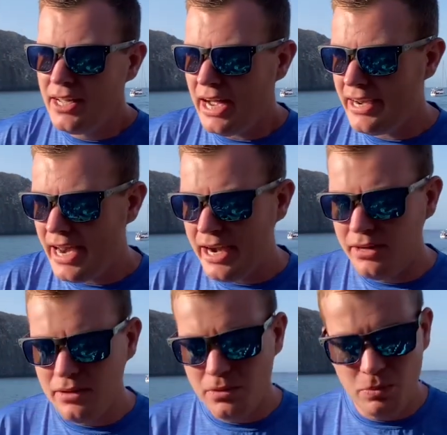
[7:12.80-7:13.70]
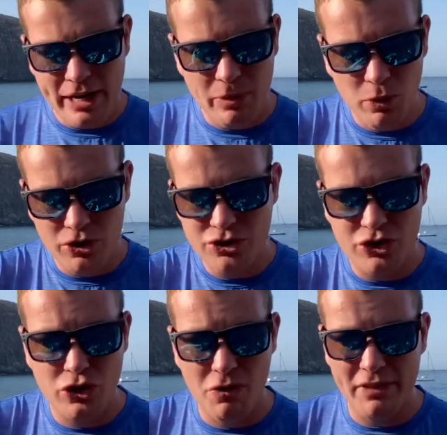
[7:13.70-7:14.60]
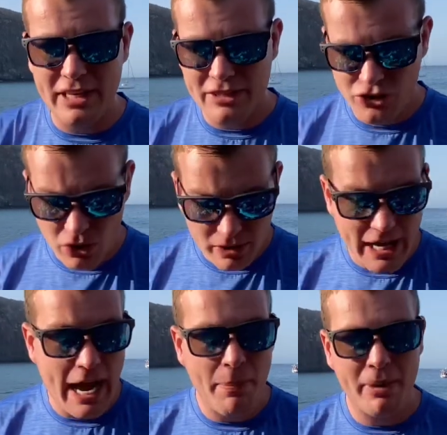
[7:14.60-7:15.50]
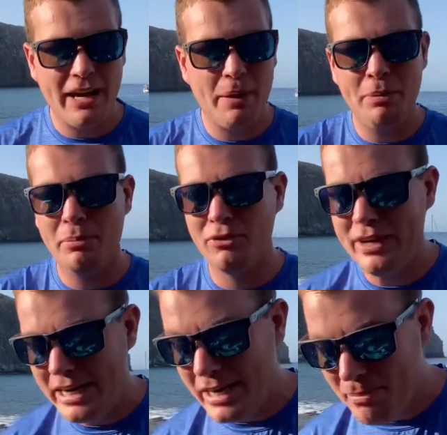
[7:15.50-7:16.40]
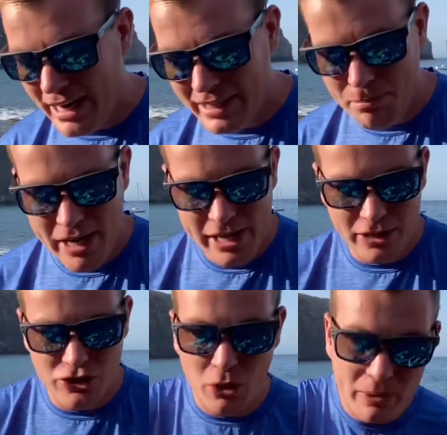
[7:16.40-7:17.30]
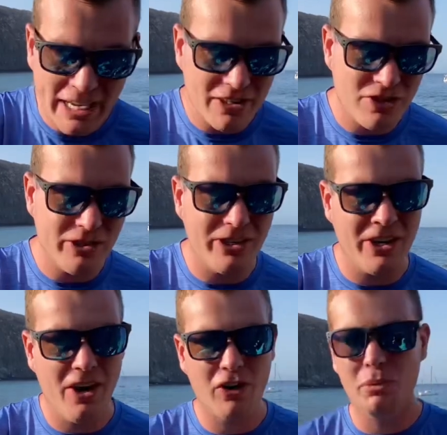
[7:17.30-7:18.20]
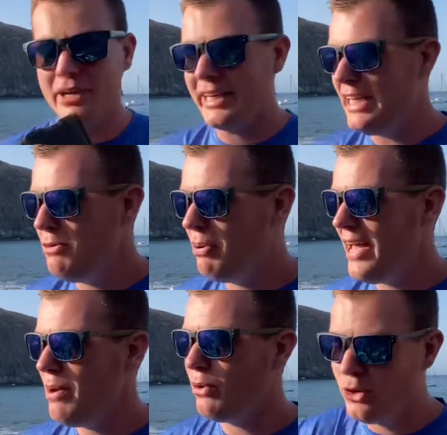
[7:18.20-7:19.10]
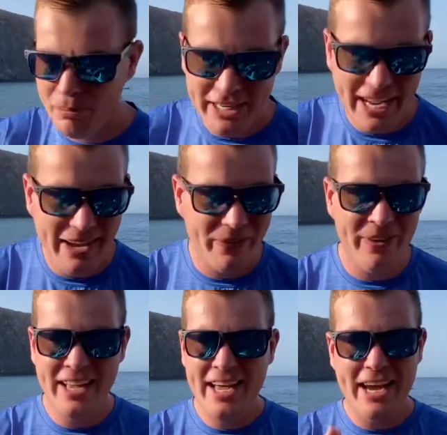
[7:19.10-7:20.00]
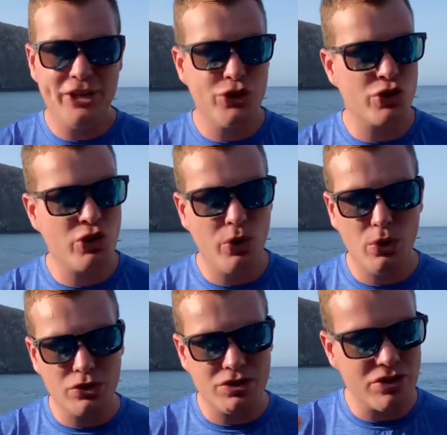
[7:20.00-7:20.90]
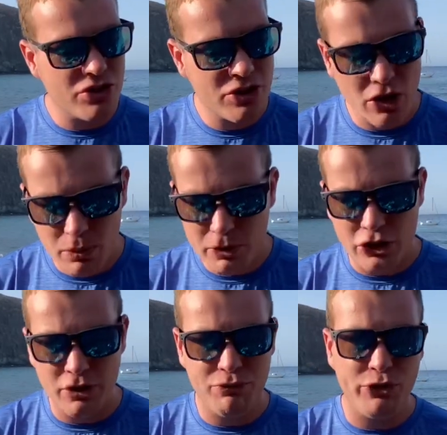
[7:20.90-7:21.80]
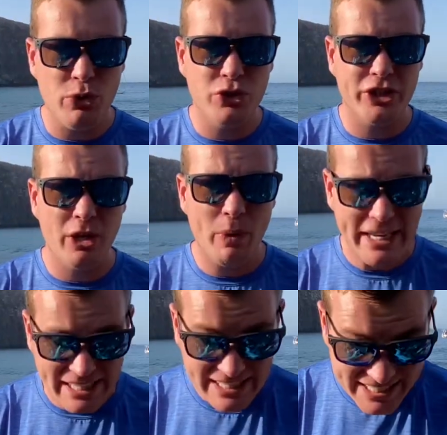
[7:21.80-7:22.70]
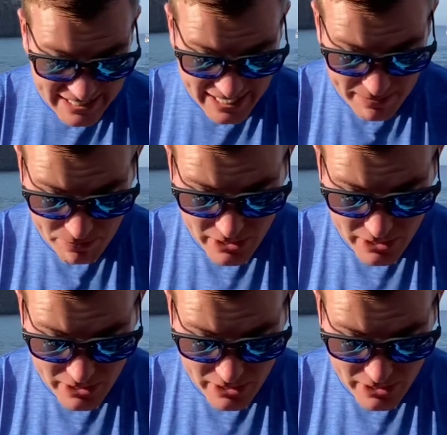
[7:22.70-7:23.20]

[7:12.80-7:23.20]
And then when it was discovered that's not going to happen, I had people re-emailing me, don't cancel the car, I want to keep it, we're coming now. It just caused so much confusion the way they did it.